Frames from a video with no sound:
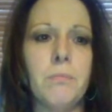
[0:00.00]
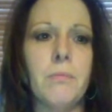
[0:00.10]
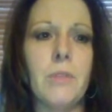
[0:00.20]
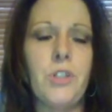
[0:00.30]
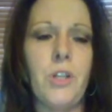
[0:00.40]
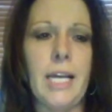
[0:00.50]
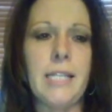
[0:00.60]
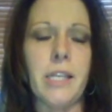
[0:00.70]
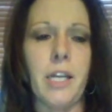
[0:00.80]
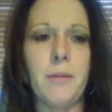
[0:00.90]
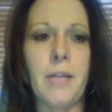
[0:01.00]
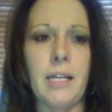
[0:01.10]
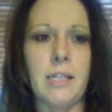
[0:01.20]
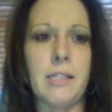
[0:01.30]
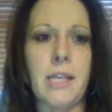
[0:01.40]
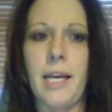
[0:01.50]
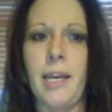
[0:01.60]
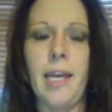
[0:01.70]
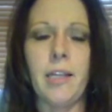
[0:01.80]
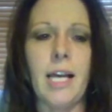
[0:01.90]
2 nights later because I
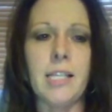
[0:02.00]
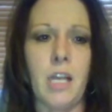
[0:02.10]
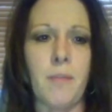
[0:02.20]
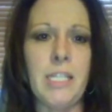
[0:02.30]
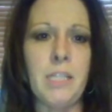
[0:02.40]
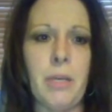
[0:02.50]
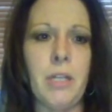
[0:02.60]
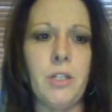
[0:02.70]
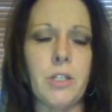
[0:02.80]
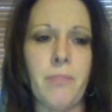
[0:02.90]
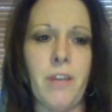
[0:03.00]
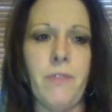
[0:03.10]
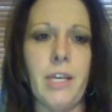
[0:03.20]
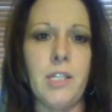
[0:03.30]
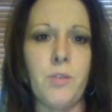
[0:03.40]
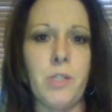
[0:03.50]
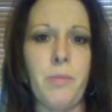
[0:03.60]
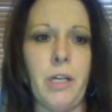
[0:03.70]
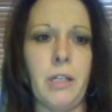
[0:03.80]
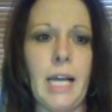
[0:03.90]
had lost all my speech. My face was
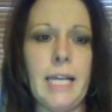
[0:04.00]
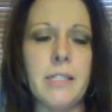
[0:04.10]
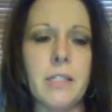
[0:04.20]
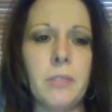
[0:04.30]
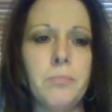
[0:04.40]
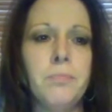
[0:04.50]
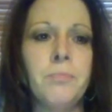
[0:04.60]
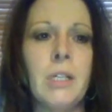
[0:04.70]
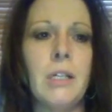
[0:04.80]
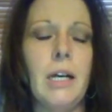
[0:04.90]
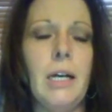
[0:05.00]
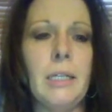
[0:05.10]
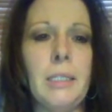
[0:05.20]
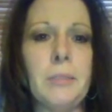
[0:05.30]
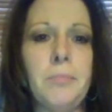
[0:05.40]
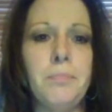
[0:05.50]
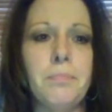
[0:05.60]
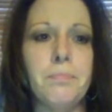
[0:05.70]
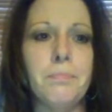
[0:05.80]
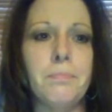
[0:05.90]
paralyzed. I
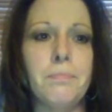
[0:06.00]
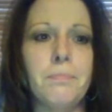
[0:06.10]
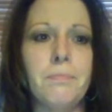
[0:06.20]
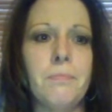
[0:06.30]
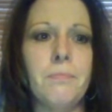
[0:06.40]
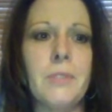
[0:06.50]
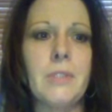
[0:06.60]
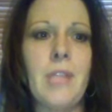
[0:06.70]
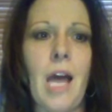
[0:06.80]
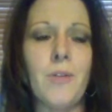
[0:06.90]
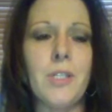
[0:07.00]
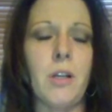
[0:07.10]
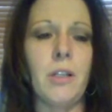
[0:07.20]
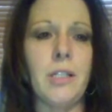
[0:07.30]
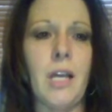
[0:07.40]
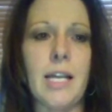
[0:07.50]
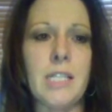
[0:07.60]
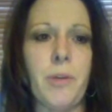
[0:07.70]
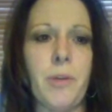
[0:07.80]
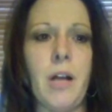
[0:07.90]
was told at the
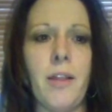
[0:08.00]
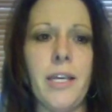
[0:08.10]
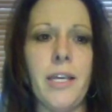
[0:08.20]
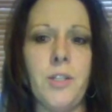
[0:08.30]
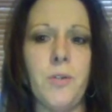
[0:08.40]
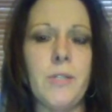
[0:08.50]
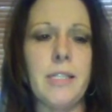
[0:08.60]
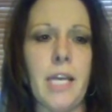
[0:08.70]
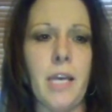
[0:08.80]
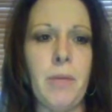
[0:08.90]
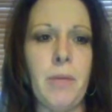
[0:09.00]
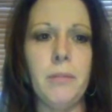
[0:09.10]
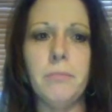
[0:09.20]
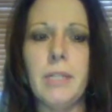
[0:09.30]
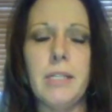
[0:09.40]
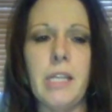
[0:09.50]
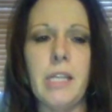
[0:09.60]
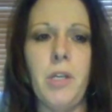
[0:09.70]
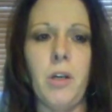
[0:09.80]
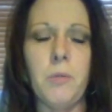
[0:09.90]
hospital all they could do was sedate me and send me
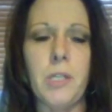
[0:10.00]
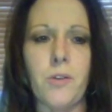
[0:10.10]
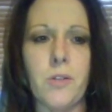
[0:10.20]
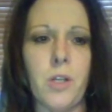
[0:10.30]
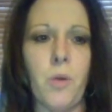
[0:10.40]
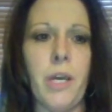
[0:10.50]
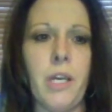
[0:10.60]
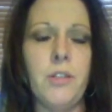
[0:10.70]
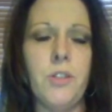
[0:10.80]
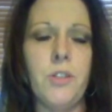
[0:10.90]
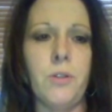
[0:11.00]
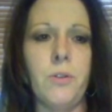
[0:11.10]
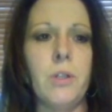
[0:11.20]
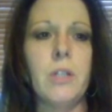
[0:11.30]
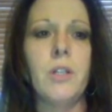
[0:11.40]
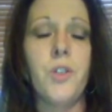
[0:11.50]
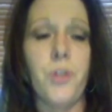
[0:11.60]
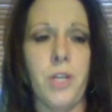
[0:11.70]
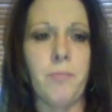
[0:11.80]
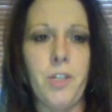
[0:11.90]
home because there was no way to
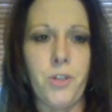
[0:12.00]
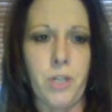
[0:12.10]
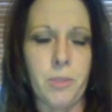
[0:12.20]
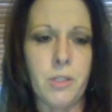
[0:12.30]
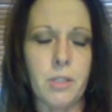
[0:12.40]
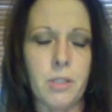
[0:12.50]
treat my tremors.